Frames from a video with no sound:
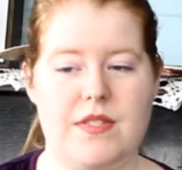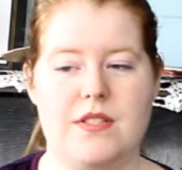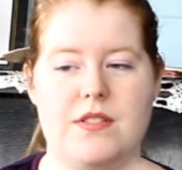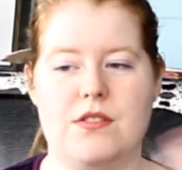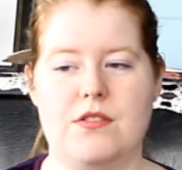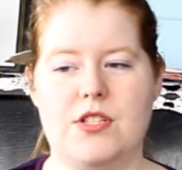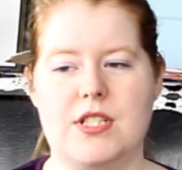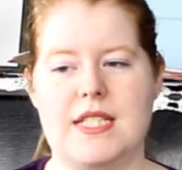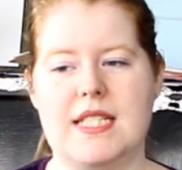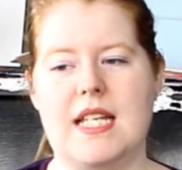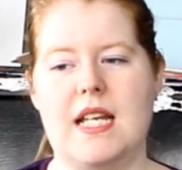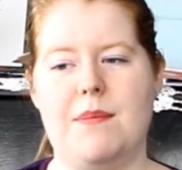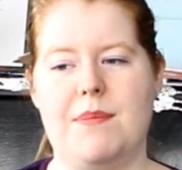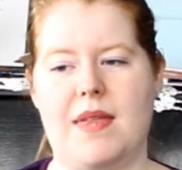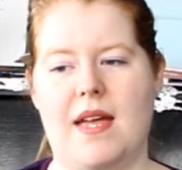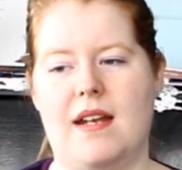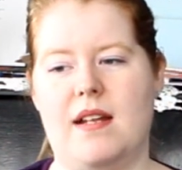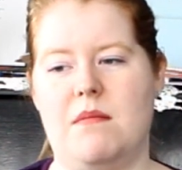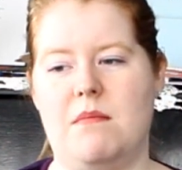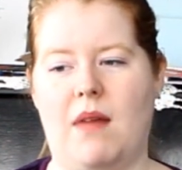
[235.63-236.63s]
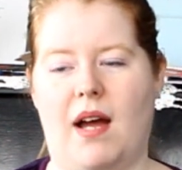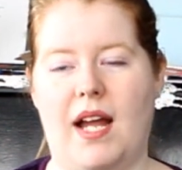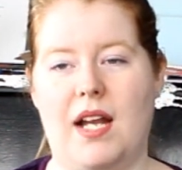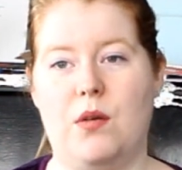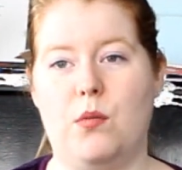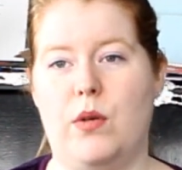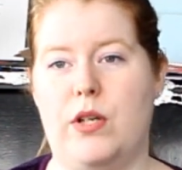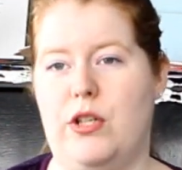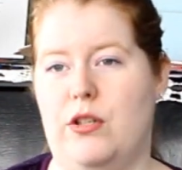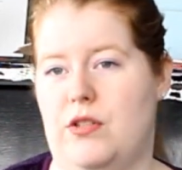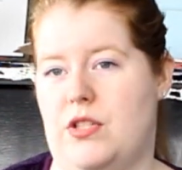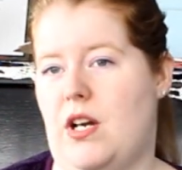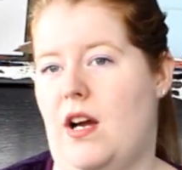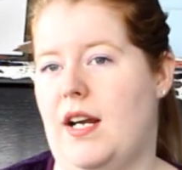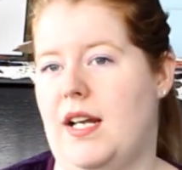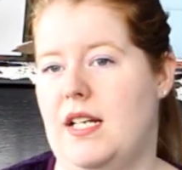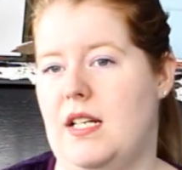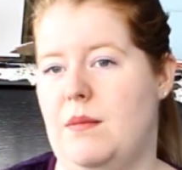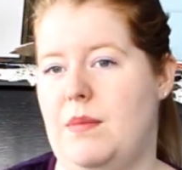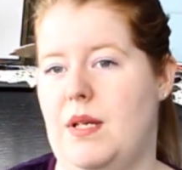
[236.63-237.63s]
So just keep that in mind when you're
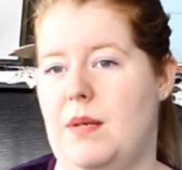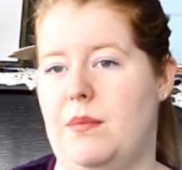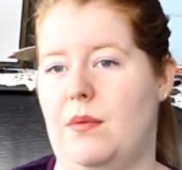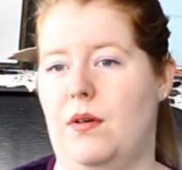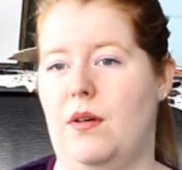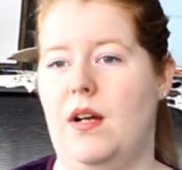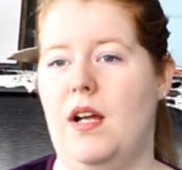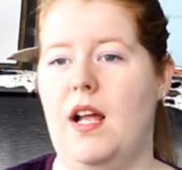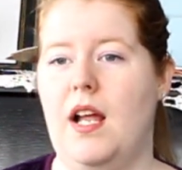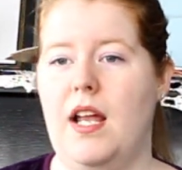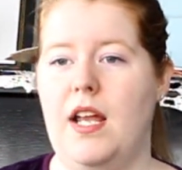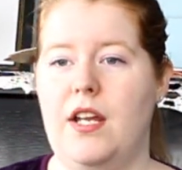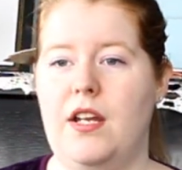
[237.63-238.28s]
talking to people.